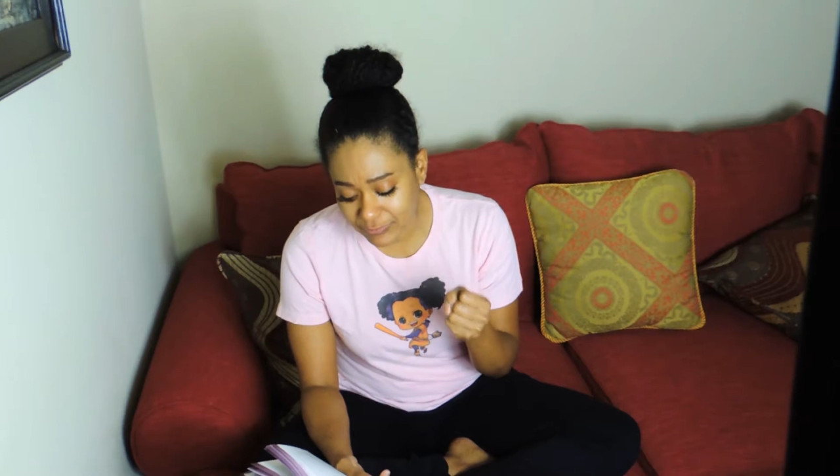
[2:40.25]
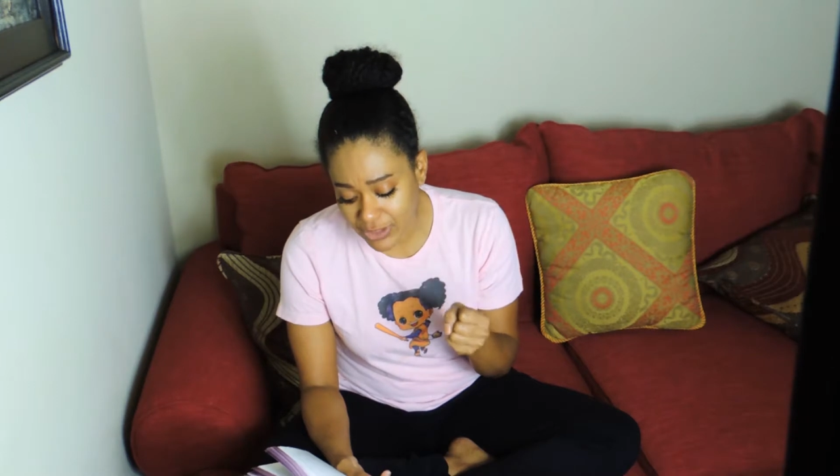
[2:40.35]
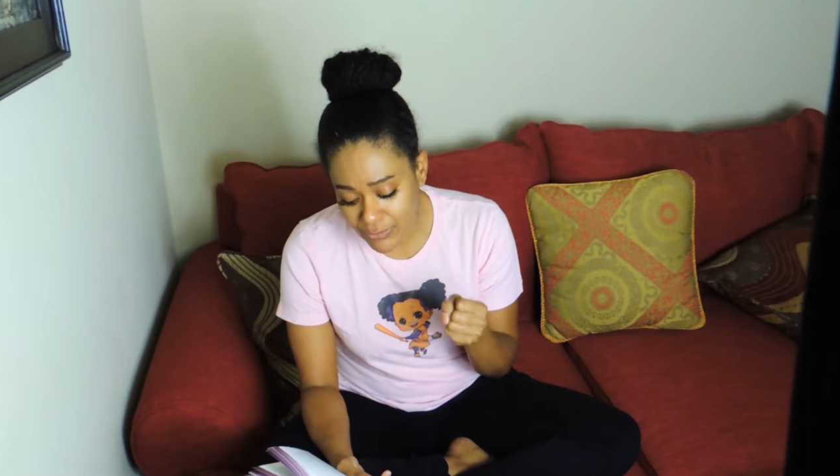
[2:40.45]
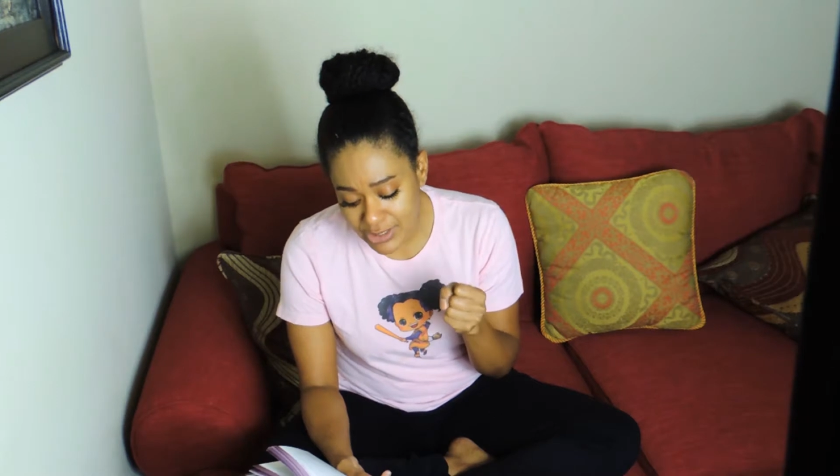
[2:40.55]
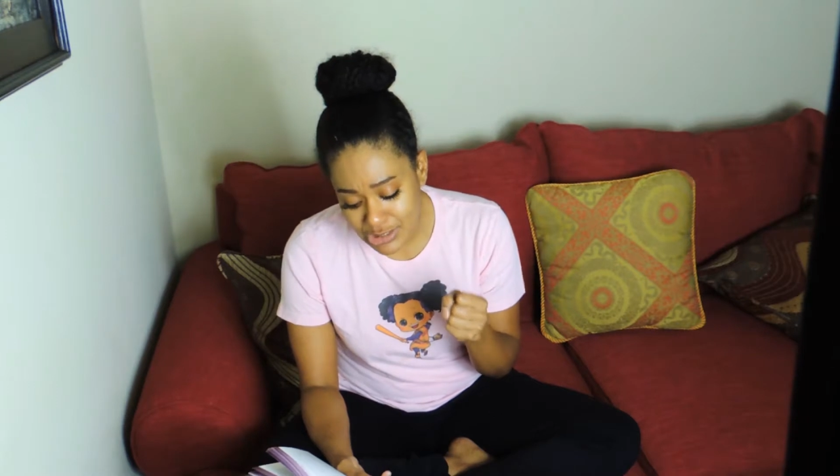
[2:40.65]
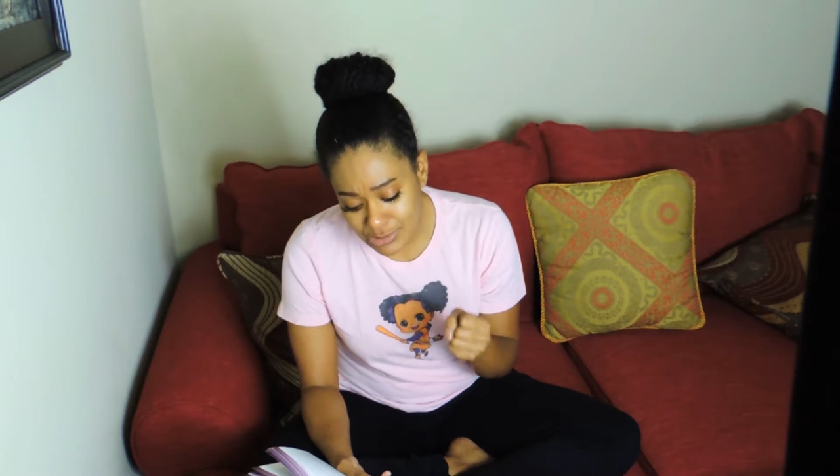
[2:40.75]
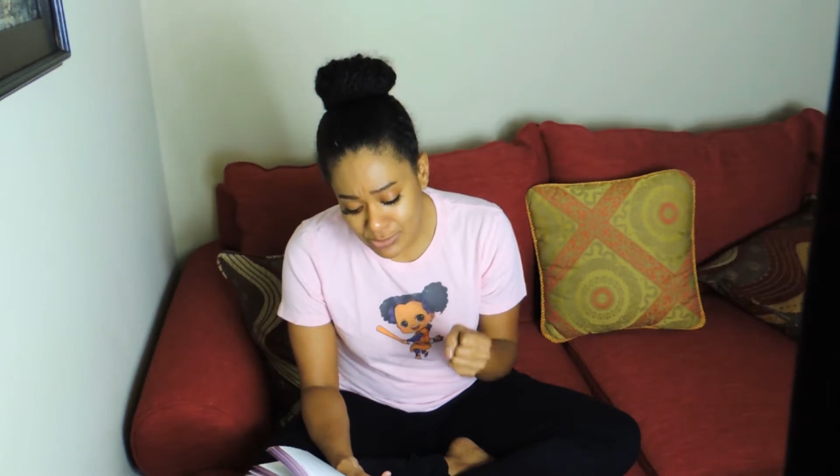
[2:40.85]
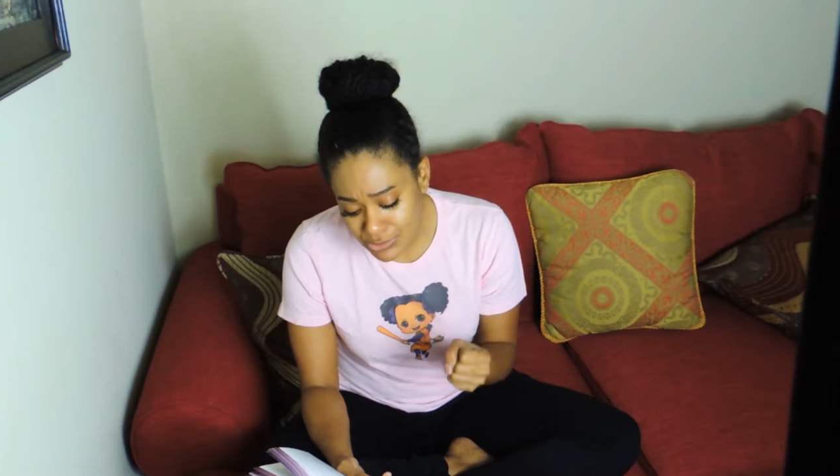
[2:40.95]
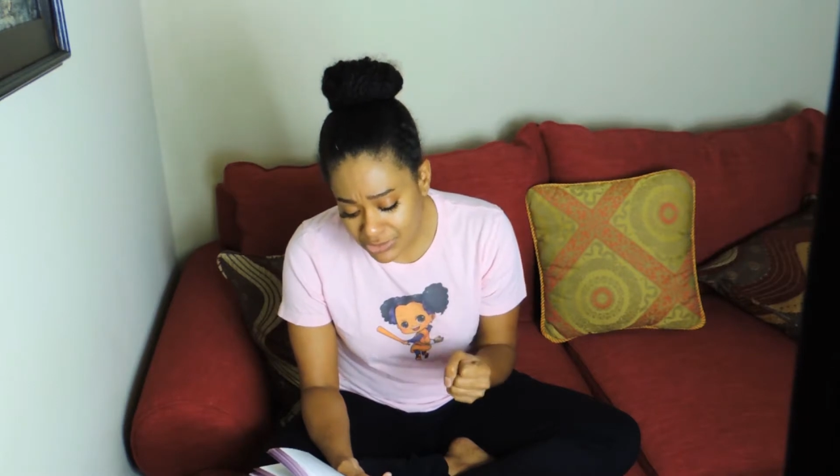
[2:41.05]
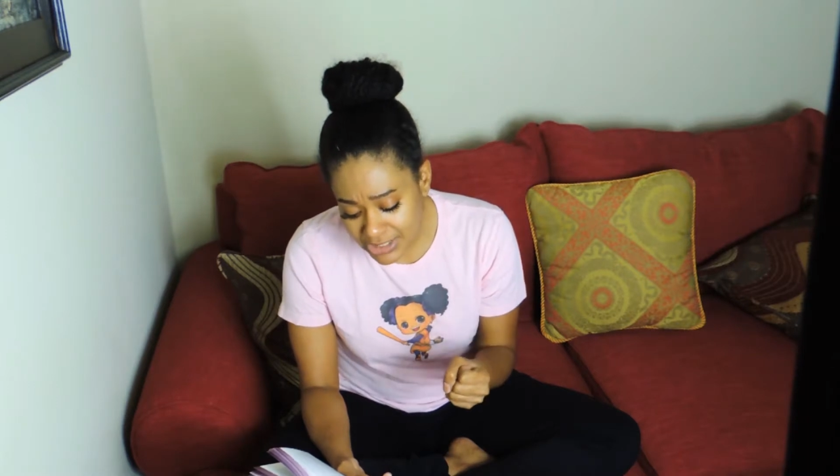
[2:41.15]
flowing
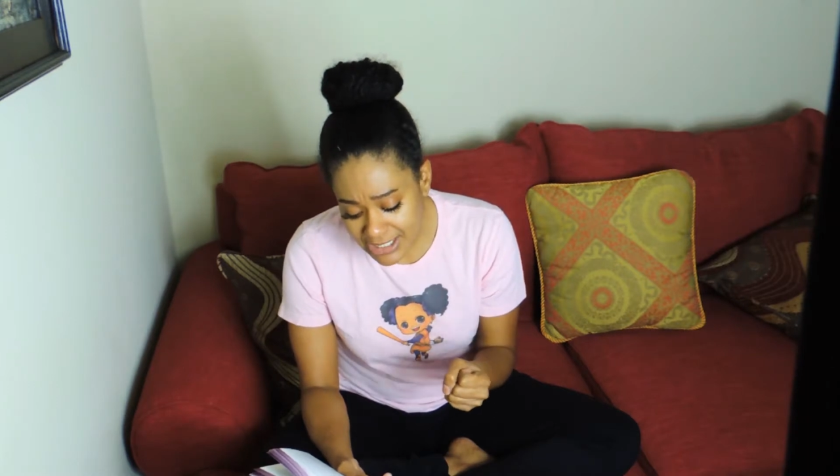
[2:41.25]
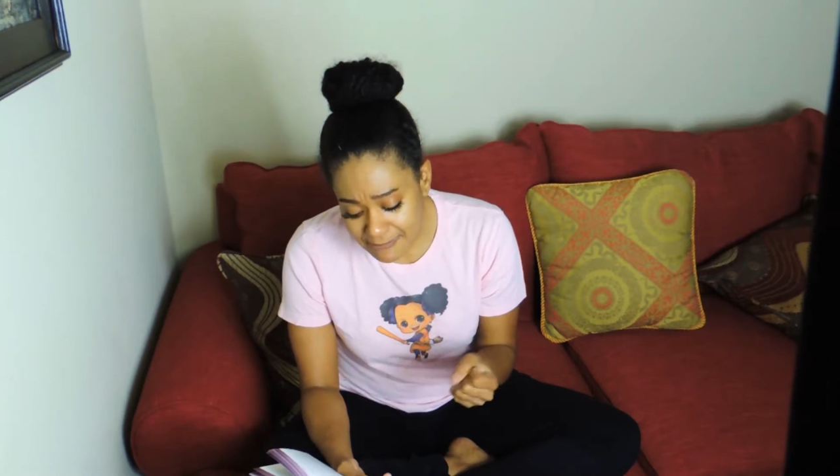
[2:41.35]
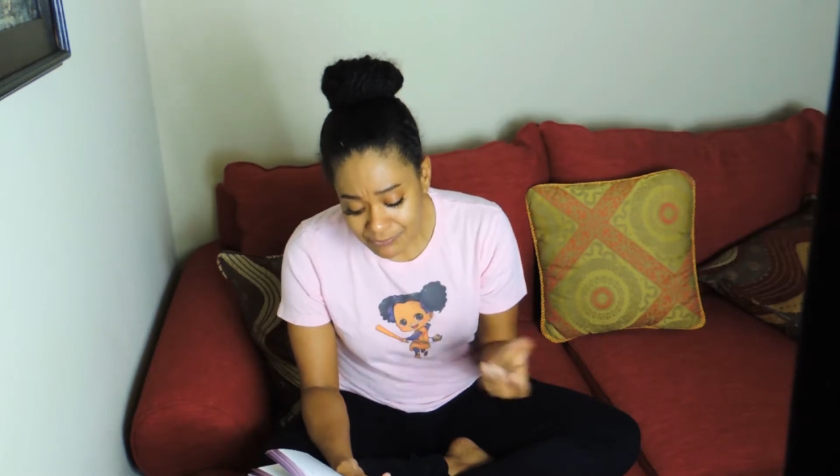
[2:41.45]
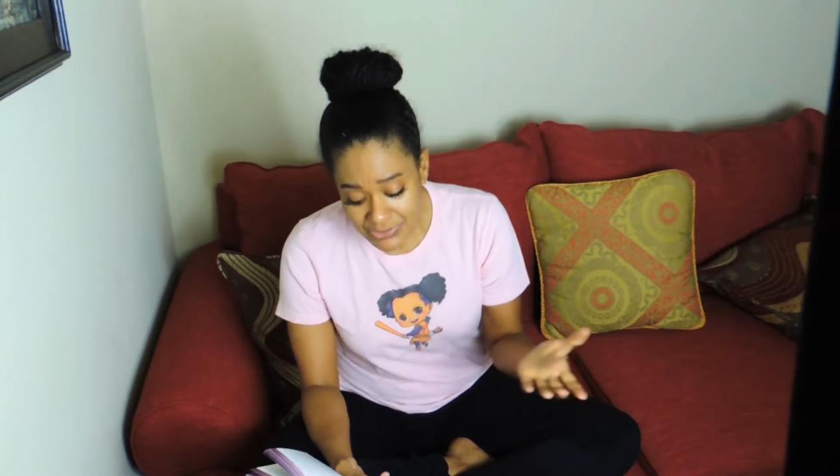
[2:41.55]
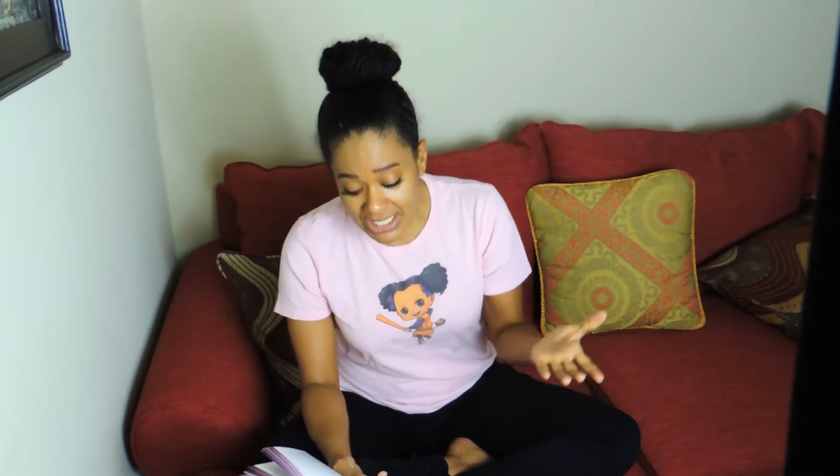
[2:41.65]
smoothly,